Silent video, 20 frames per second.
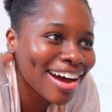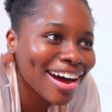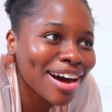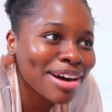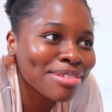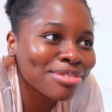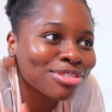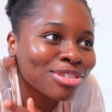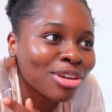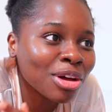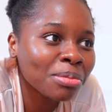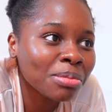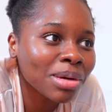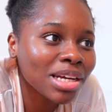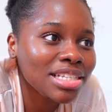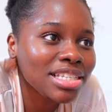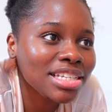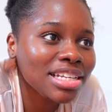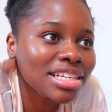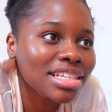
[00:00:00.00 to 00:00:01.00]
um
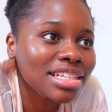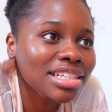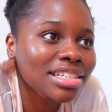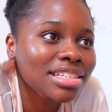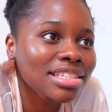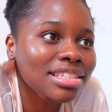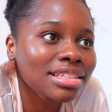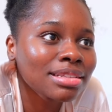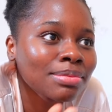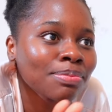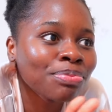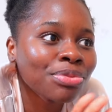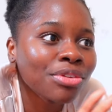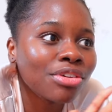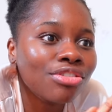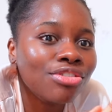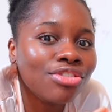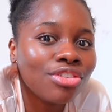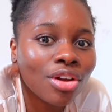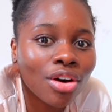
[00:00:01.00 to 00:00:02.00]
vlogmas is
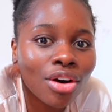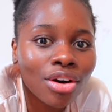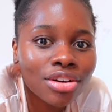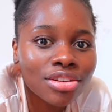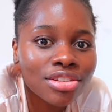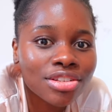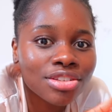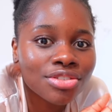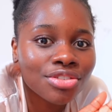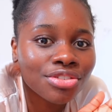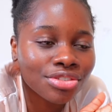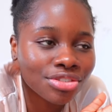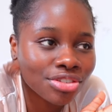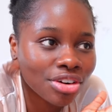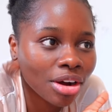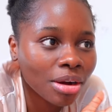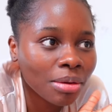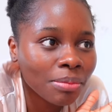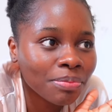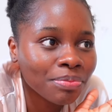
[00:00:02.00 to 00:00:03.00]
vlogs
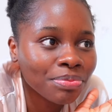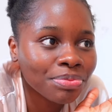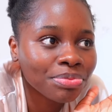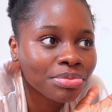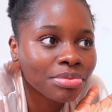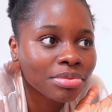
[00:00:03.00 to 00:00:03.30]
from